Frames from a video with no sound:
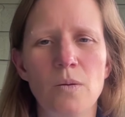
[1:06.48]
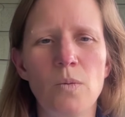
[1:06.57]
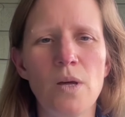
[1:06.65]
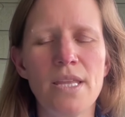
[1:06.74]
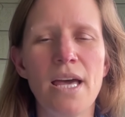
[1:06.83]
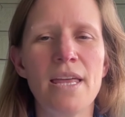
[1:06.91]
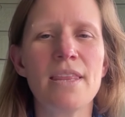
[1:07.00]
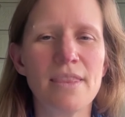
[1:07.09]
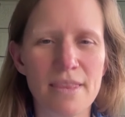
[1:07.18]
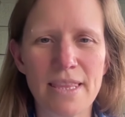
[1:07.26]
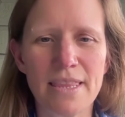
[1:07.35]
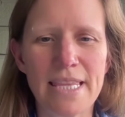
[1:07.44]
Well, uh,
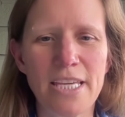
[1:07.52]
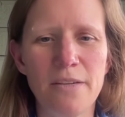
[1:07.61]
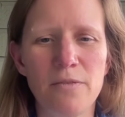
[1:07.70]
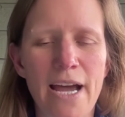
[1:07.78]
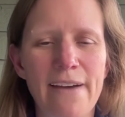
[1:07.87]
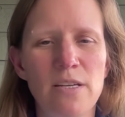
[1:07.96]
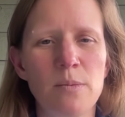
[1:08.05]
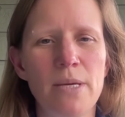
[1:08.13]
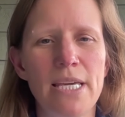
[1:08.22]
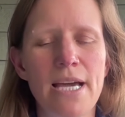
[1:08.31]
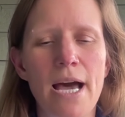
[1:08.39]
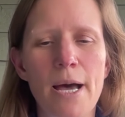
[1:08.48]
thank you for having
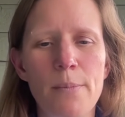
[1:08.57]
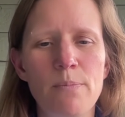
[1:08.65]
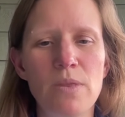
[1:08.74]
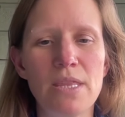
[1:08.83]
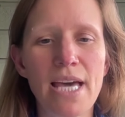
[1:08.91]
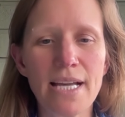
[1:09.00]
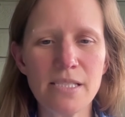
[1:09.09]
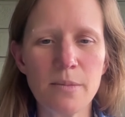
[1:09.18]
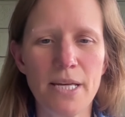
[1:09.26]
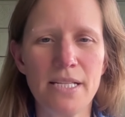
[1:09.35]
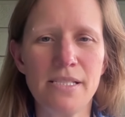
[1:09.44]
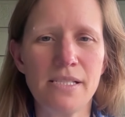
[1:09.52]
me. Um, that
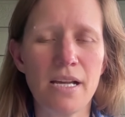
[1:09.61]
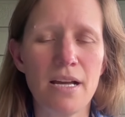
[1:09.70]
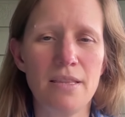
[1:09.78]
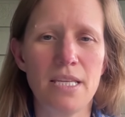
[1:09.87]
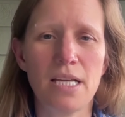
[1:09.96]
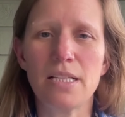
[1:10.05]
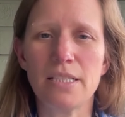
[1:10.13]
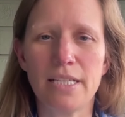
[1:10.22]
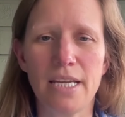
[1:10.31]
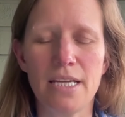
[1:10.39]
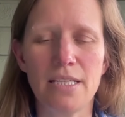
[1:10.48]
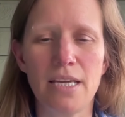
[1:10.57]
depends on the
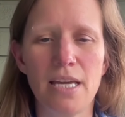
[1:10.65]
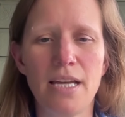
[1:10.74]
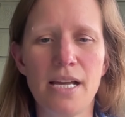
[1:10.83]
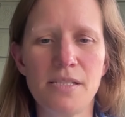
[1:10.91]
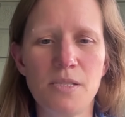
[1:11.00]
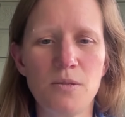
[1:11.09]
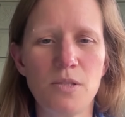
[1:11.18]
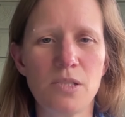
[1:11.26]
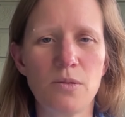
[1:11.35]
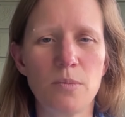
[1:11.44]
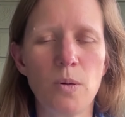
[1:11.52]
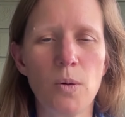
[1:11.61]
clinic. And as you
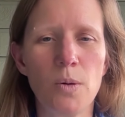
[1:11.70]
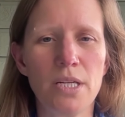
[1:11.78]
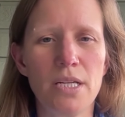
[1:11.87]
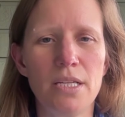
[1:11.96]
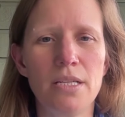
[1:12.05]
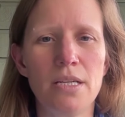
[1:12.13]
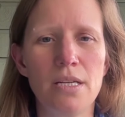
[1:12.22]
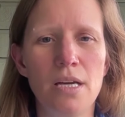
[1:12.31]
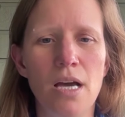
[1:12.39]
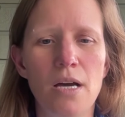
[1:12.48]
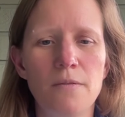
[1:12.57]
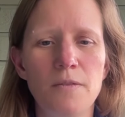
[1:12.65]
just reported,
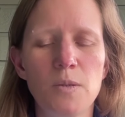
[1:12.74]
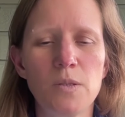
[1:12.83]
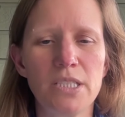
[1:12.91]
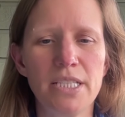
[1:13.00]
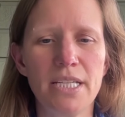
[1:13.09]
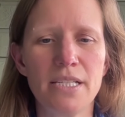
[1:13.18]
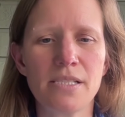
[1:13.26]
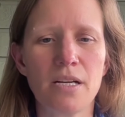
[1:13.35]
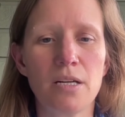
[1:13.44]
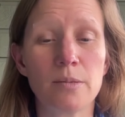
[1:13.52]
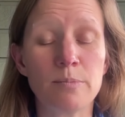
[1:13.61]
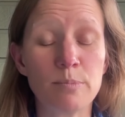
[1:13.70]
a few clinics
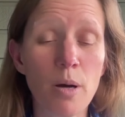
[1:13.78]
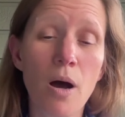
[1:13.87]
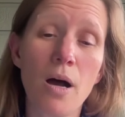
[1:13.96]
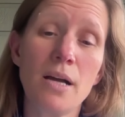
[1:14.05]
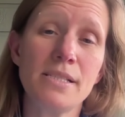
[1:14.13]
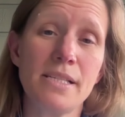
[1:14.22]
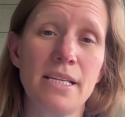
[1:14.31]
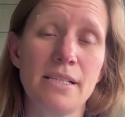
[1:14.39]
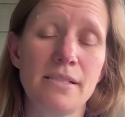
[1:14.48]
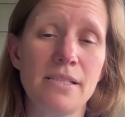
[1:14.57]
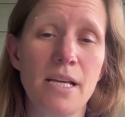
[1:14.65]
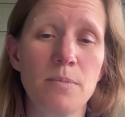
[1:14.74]
are
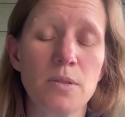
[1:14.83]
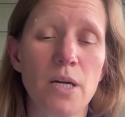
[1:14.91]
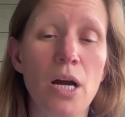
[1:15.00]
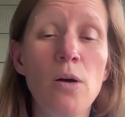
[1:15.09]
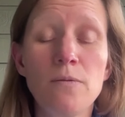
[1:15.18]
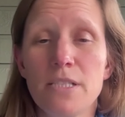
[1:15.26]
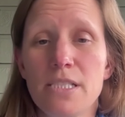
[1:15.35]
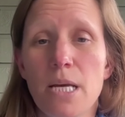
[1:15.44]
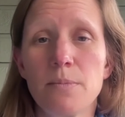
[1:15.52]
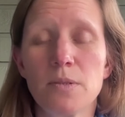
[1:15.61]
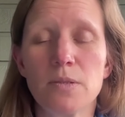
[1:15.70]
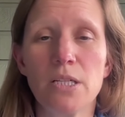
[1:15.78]
pausing tempor- hopefully
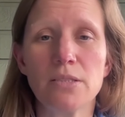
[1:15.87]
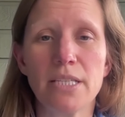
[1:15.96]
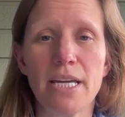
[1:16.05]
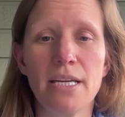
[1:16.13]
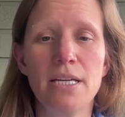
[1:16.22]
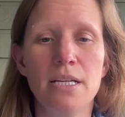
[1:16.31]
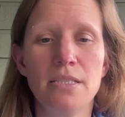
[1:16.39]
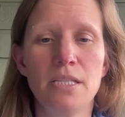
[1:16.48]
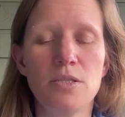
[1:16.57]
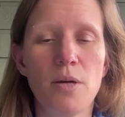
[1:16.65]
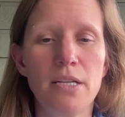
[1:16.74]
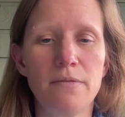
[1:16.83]
temporarily to
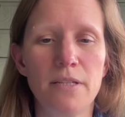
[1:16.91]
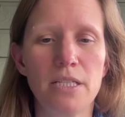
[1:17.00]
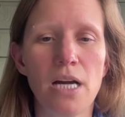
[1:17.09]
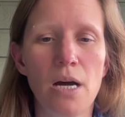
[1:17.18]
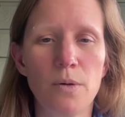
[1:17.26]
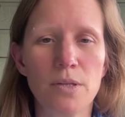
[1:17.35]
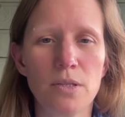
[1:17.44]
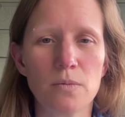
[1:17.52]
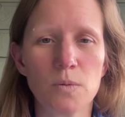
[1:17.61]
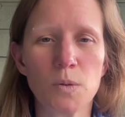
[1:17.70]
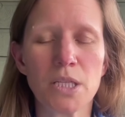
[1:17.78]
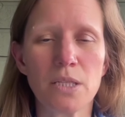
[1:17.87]
try to figure out what the
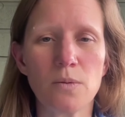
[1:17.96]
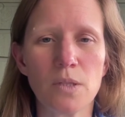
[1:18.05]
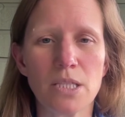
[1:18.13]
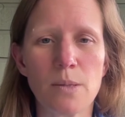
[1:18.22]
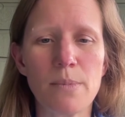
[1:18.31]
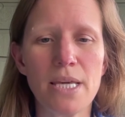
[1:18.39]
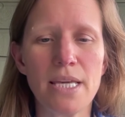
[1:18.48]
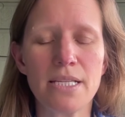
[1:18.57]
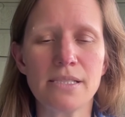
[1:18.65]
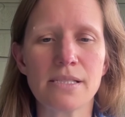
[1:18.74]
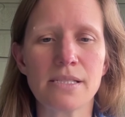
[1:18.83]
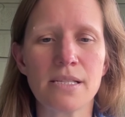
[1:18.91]
ruling really
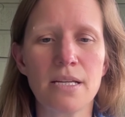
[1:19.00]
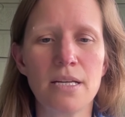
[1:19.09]
means.